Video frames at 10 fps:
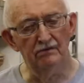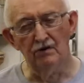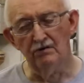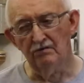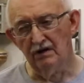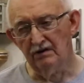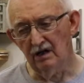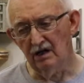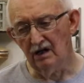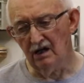in
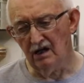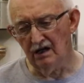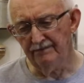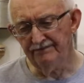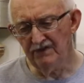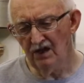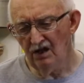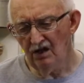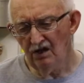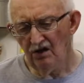woodworking,
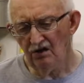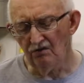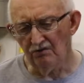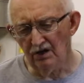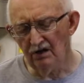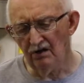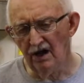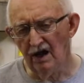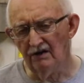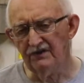you're really going
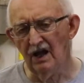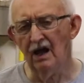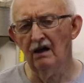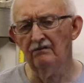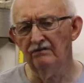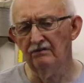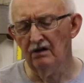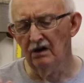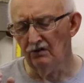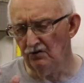to have
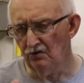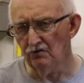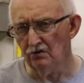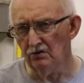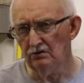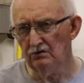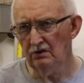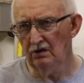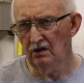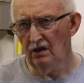a tool.
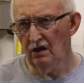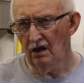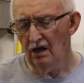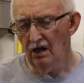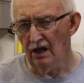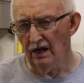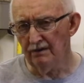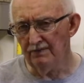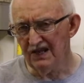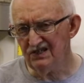And
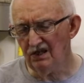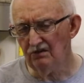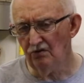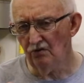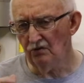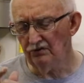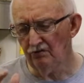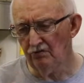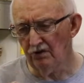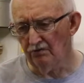the basic tool to
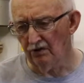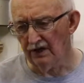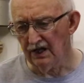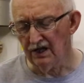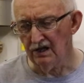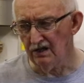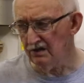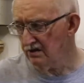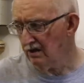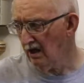woodworking is